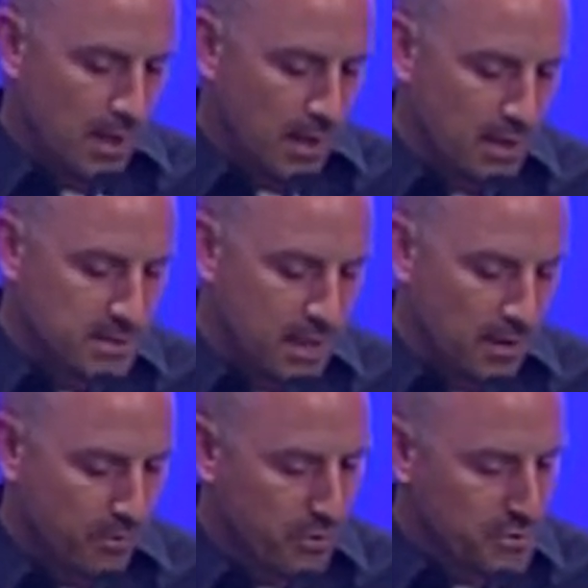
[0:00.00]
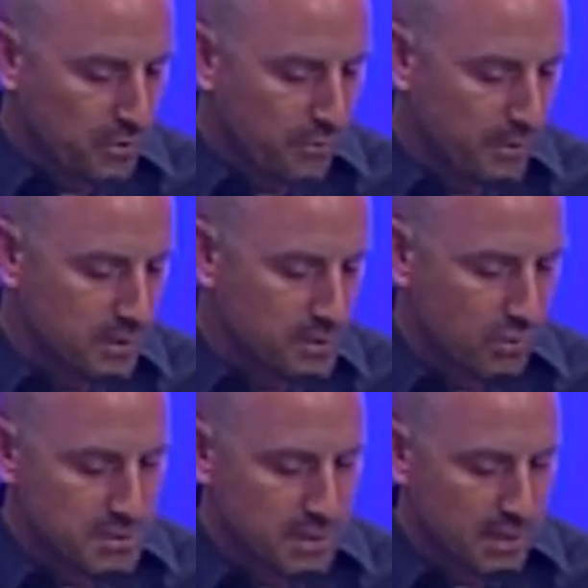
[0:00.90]
It is not a personal thing
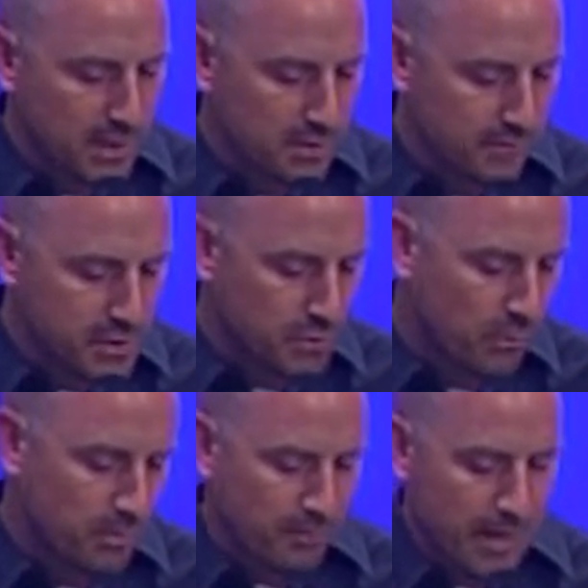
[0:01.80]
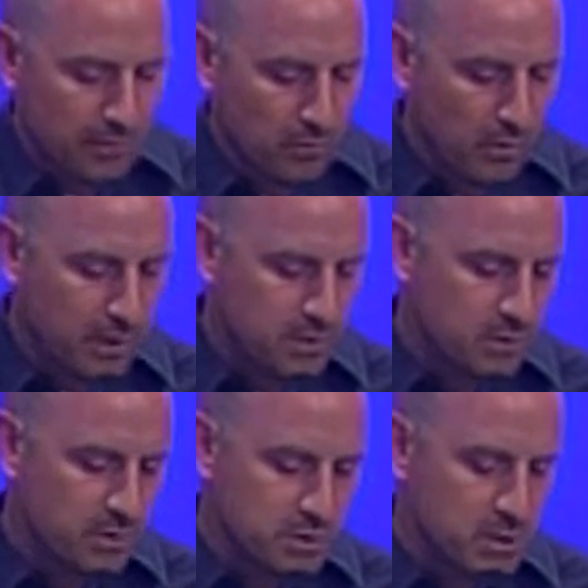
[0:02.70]
towards any individual, but rather looking
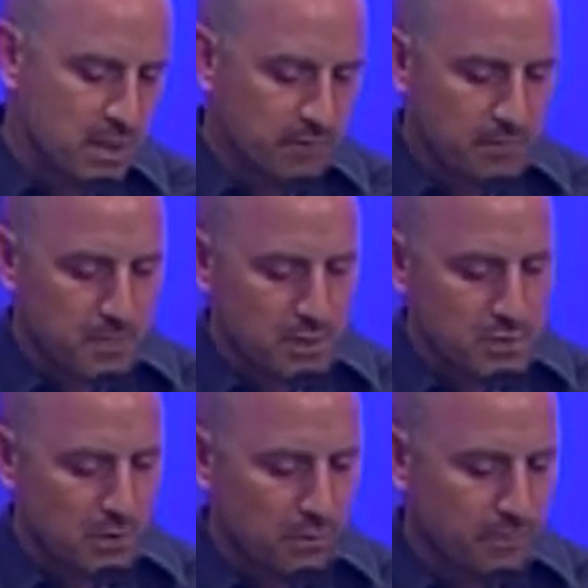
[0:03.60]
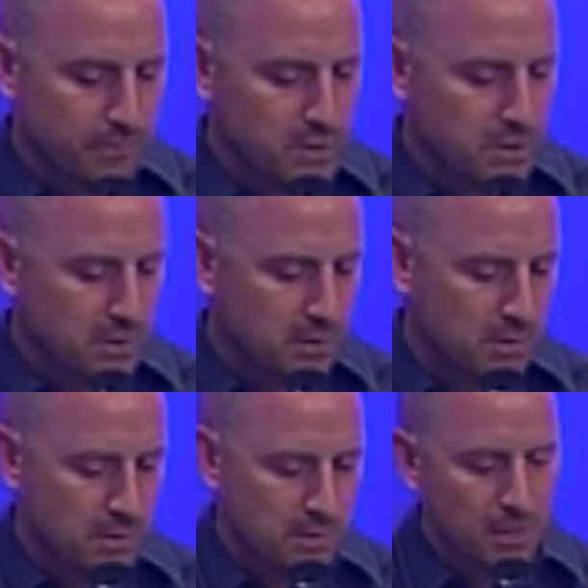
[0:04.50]
to achieve the musical vision
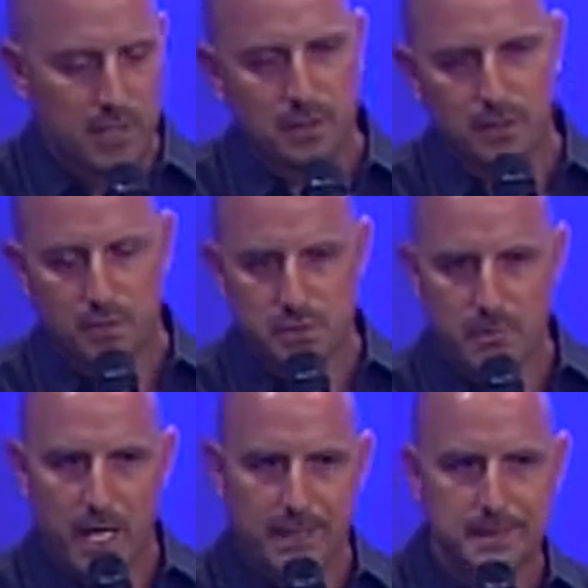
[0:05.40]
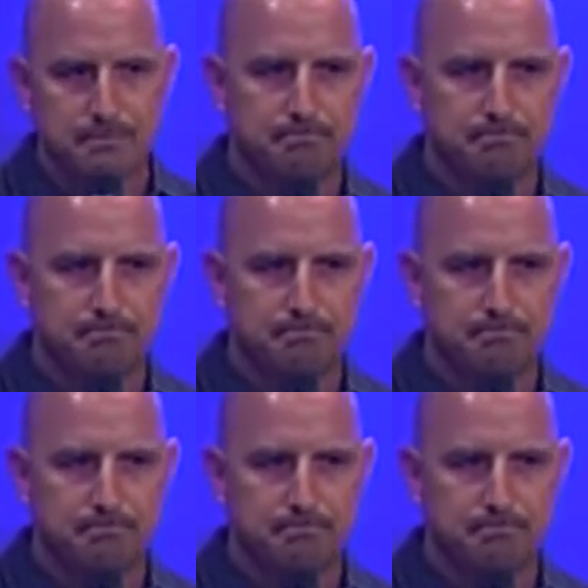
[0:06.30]
in the leader's mind.